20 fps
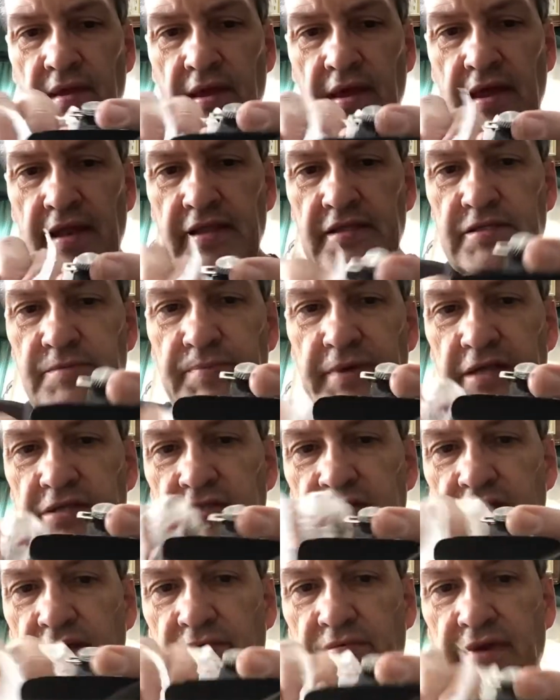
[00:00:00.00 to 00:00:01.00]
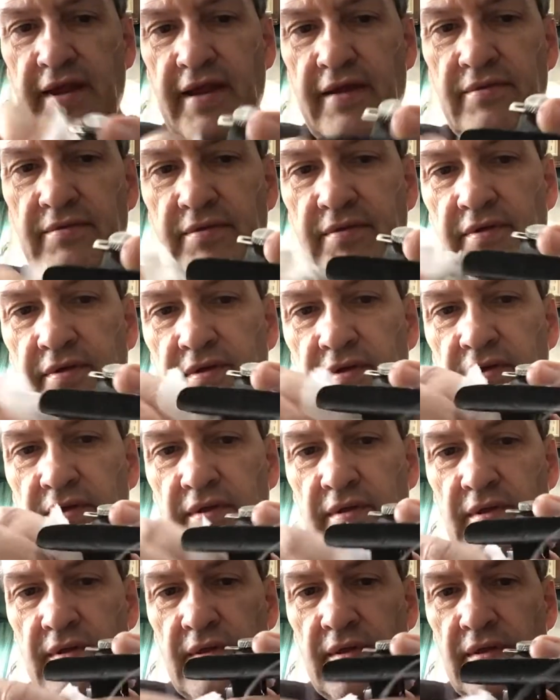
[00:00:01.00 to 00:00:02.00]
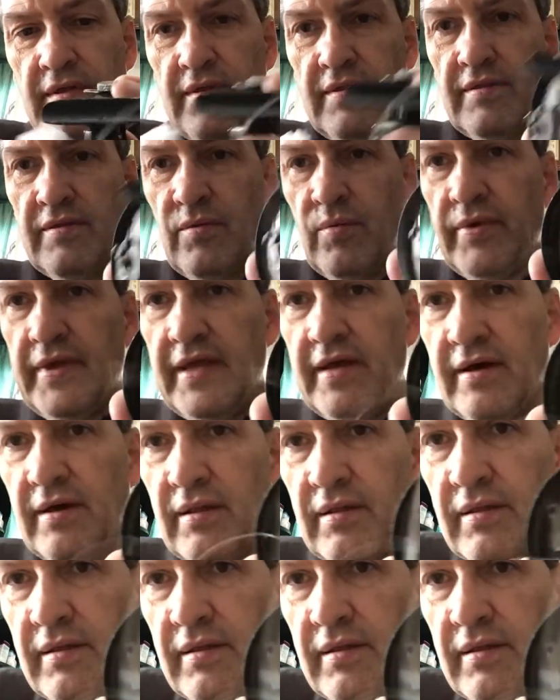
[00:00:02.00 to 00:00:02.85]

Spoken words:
especially around the wheel,